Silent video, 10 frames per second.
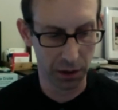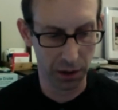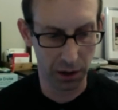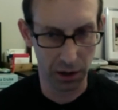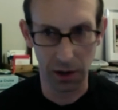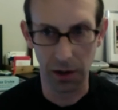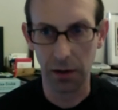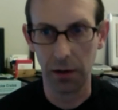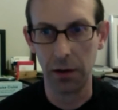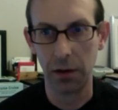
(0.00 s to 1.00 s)
of
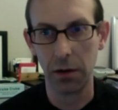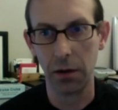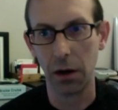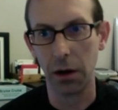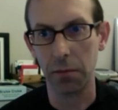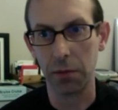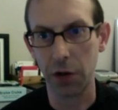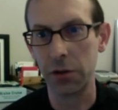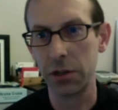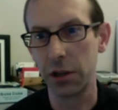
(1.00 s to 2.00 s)

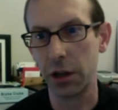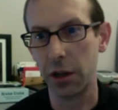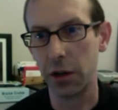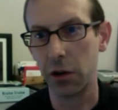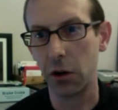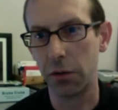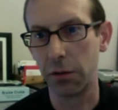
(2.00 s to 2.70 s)
countries in the Gulf,